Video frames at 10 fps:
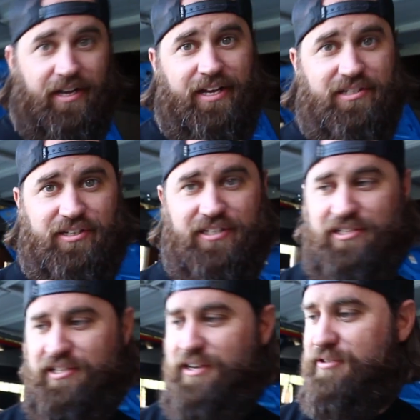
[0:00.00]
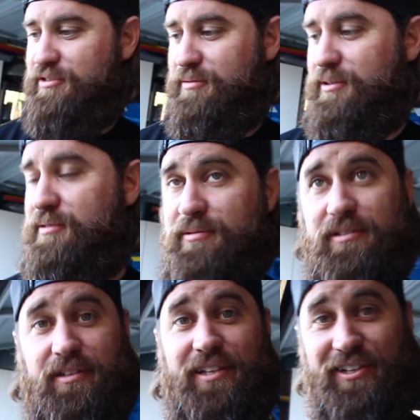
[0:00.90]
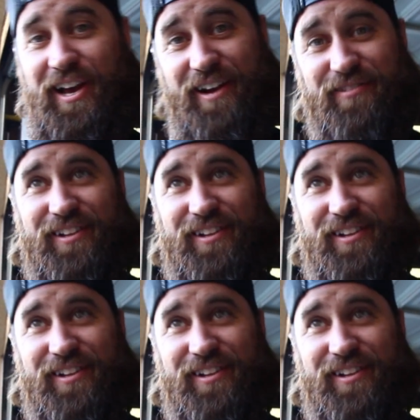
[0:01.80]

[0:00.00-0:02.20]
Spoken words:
I guess it is a set of drill bits, but it's kind of a